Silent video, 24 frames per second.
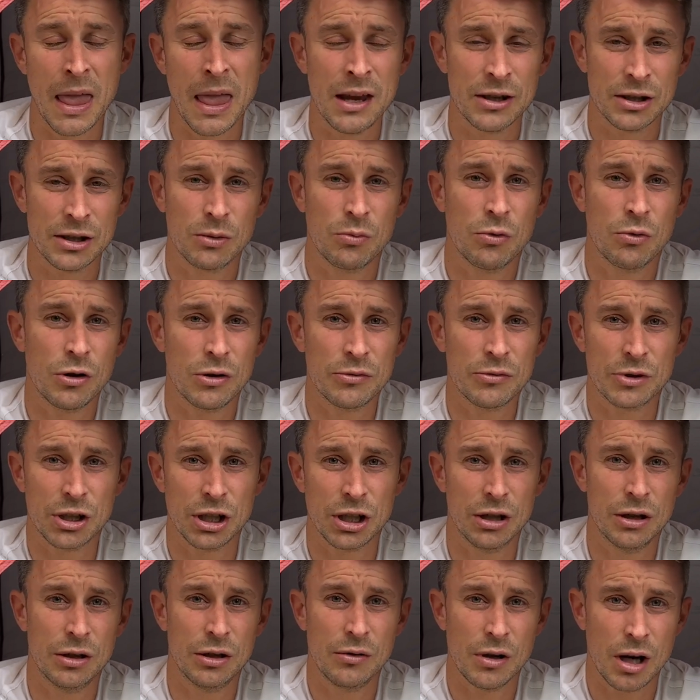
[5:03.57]
So what I'll
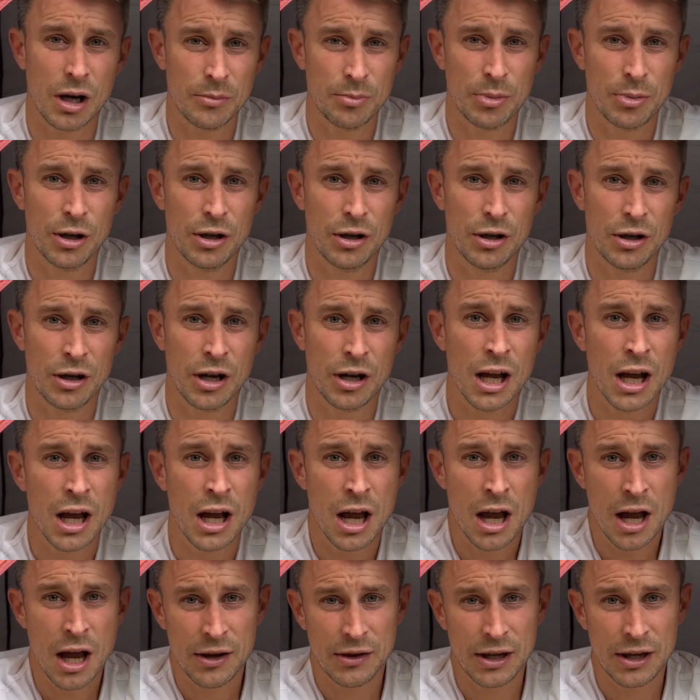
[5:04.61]
do, I'll put
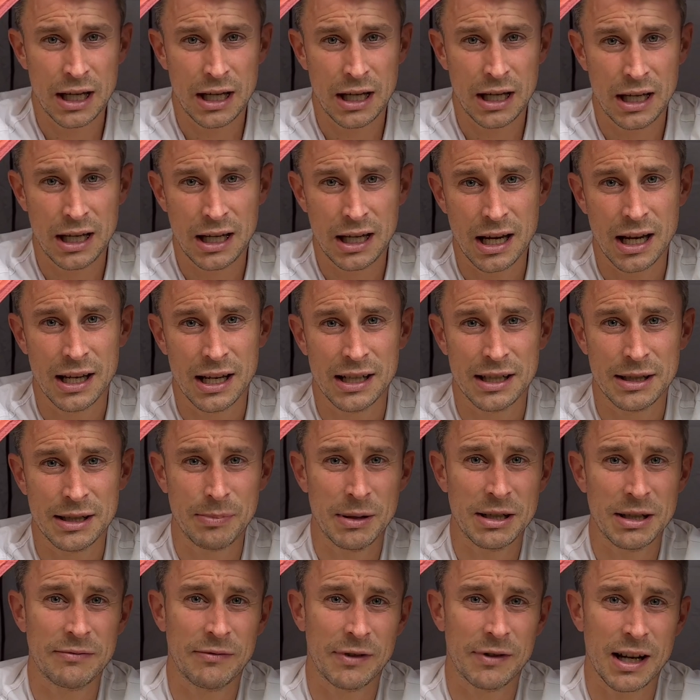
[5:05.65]
the
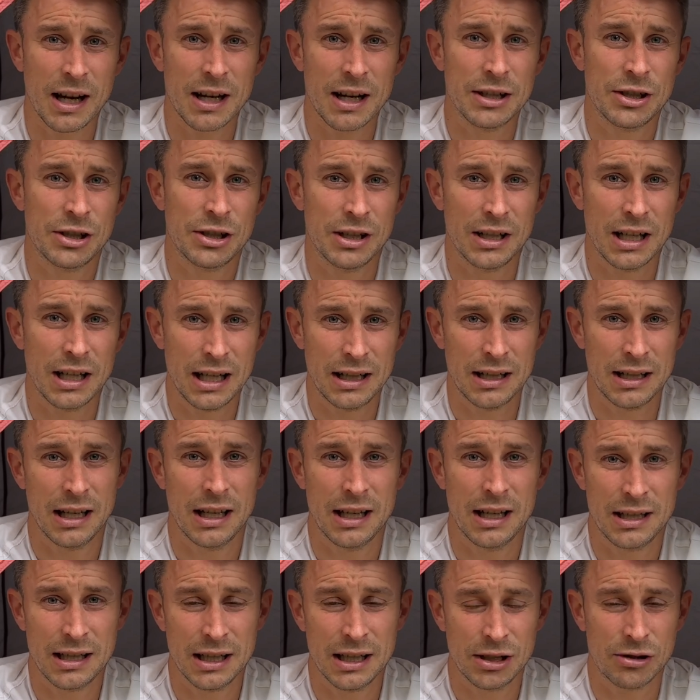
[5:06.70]
specification in
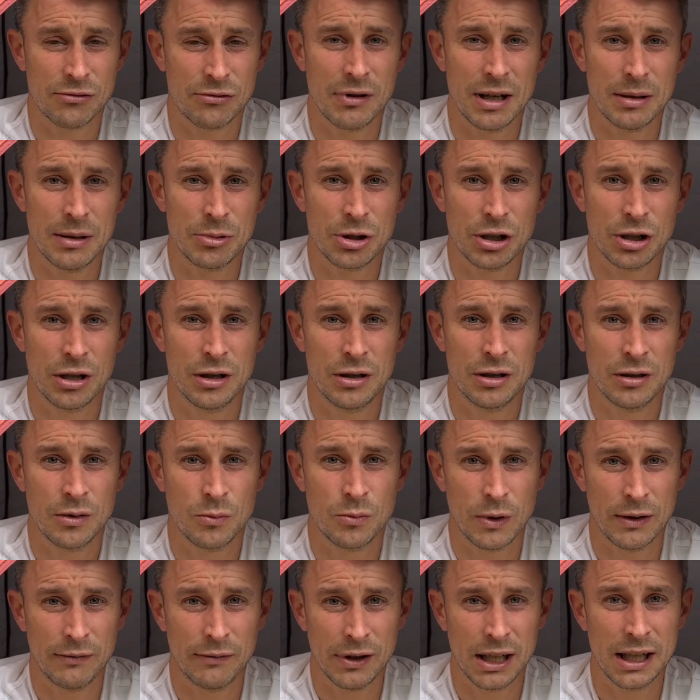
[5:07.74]
the description
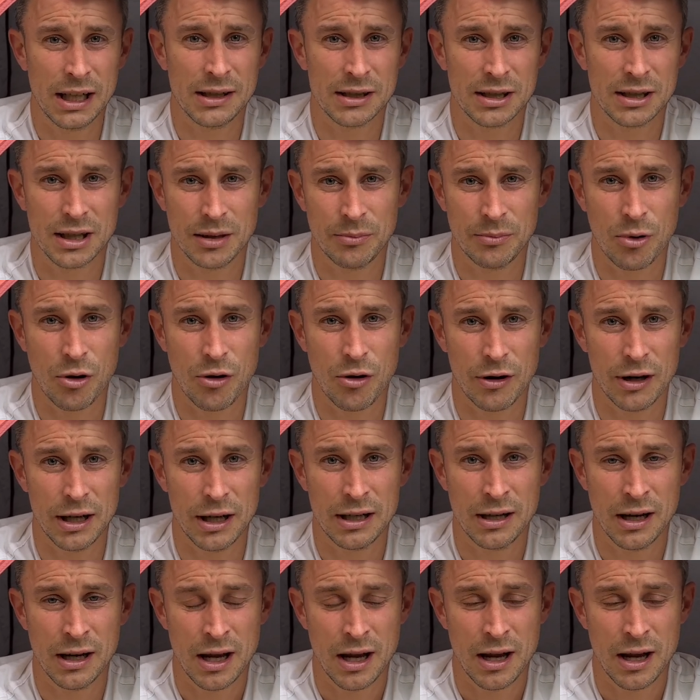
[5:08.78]
with links to buy
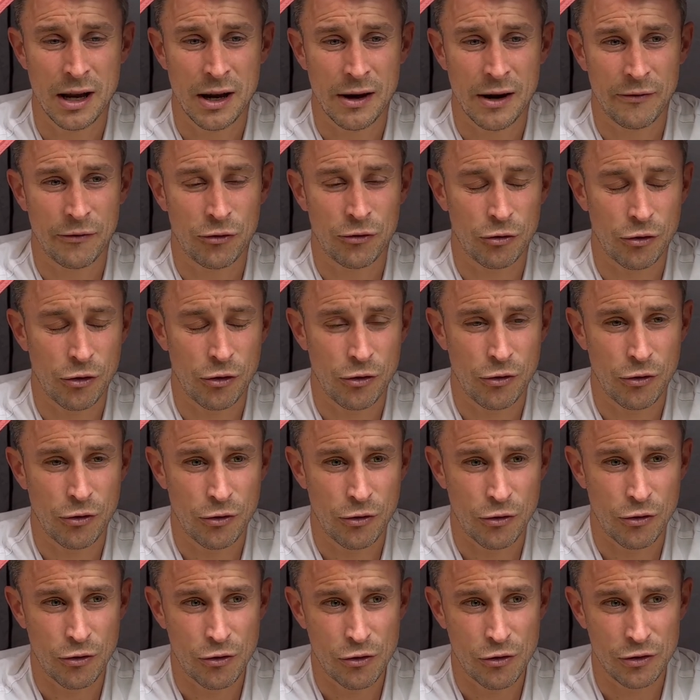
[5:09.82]

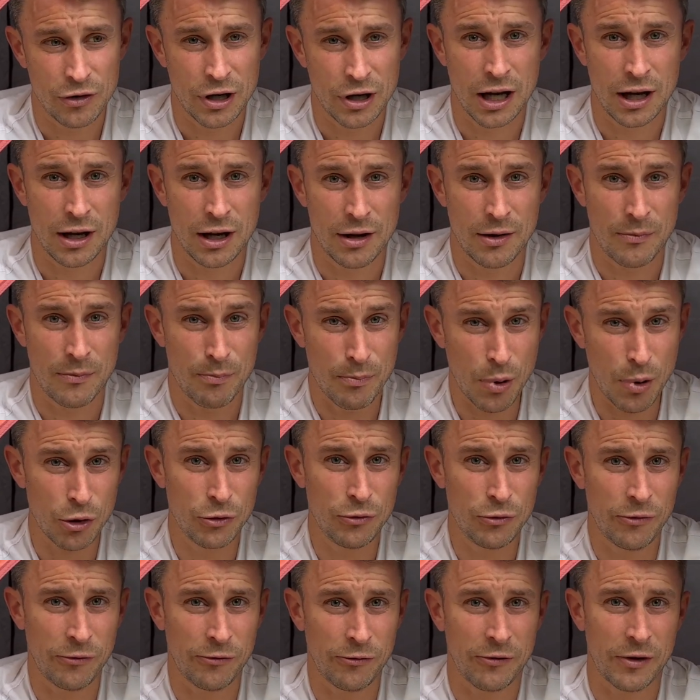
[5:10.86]
for
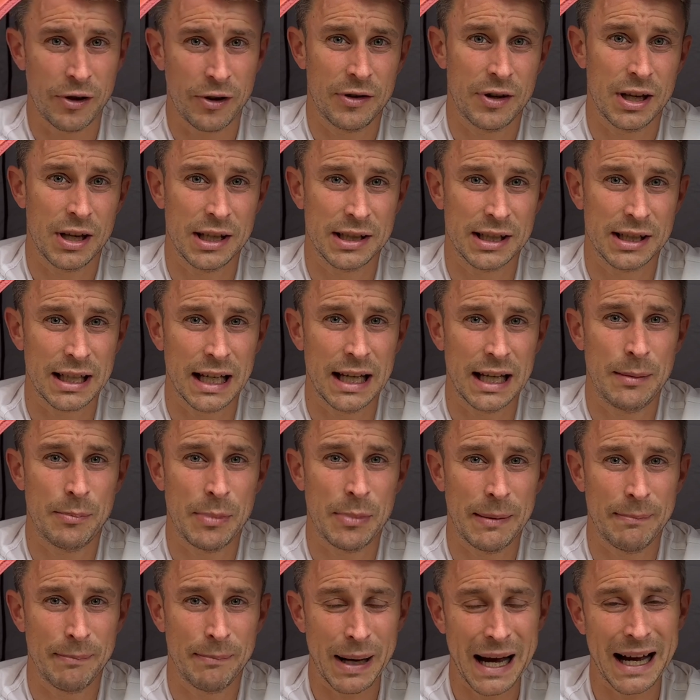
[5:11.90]
both the
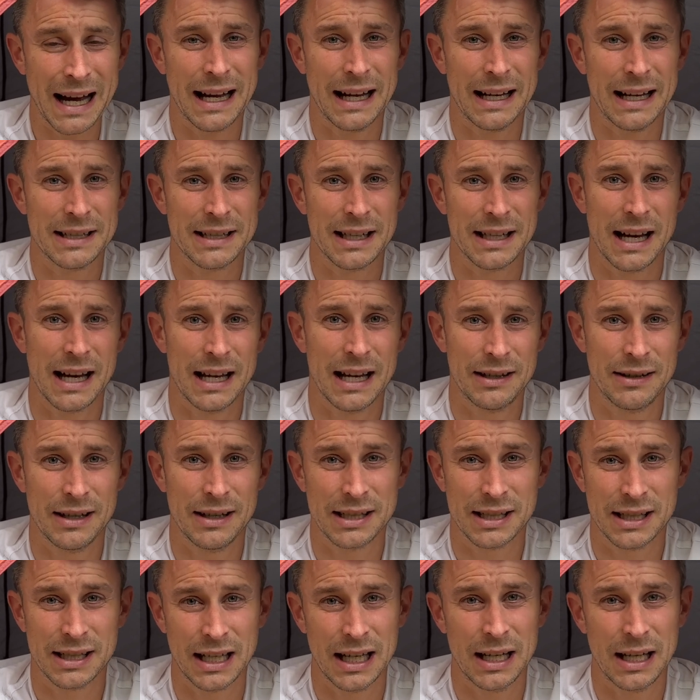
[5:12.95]
sleeping pad and the
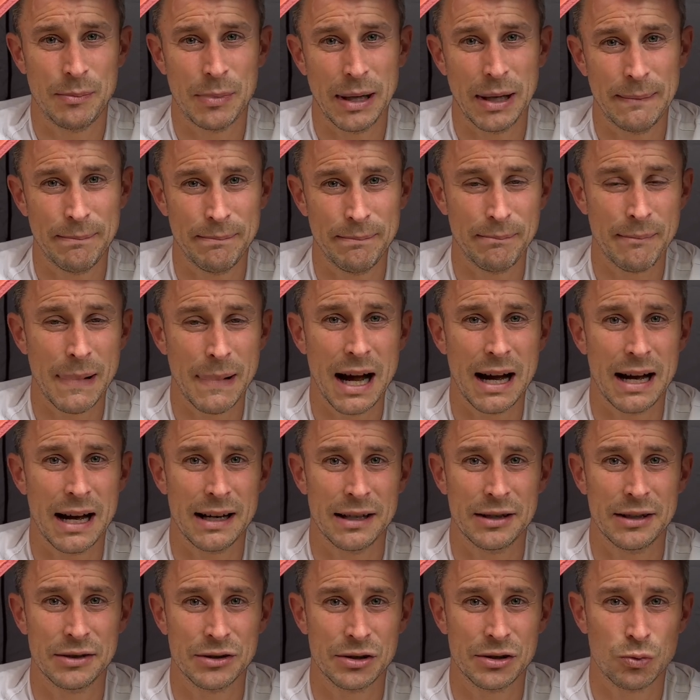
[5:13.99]
sleeping mat
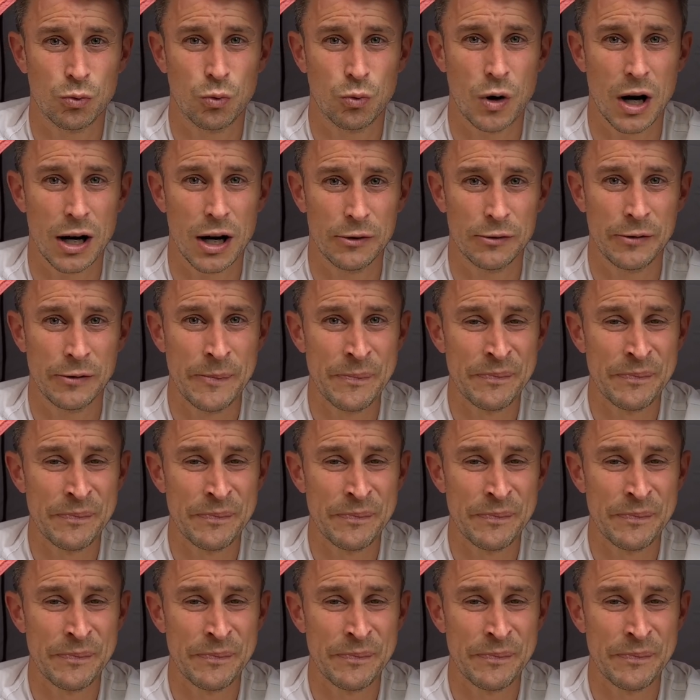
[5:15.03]
as well.